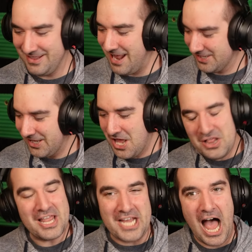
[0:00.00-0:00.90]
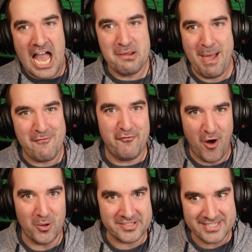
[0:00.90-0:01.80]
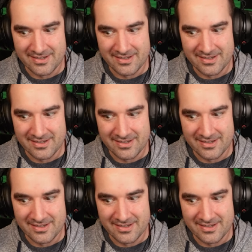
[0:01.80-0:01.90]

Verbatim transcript: That's like I'm at fault.